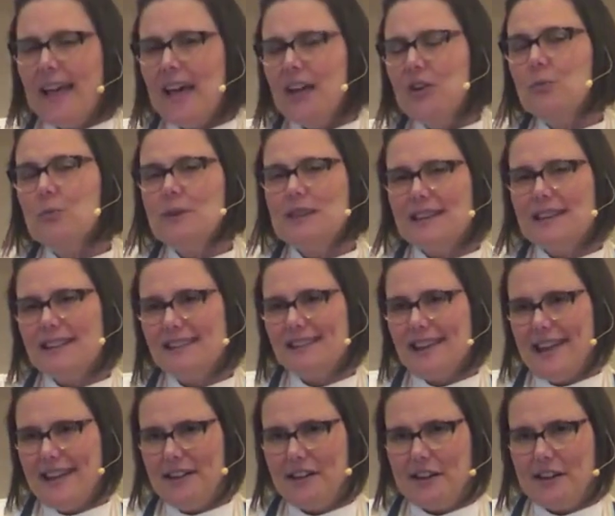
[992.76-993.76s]
And a week
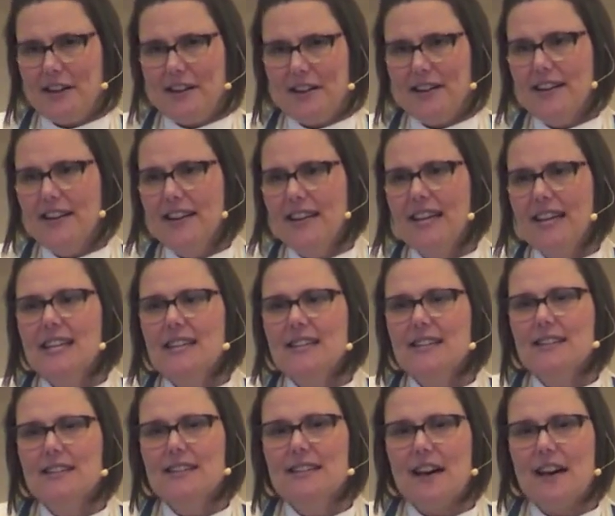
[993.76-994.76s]
later,
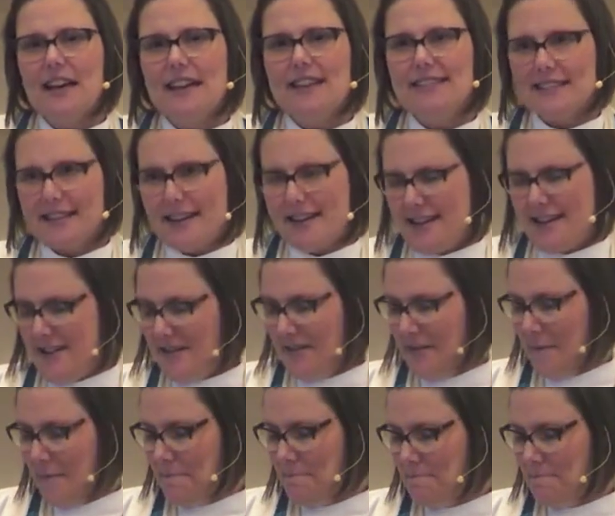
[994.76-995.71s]
Don died.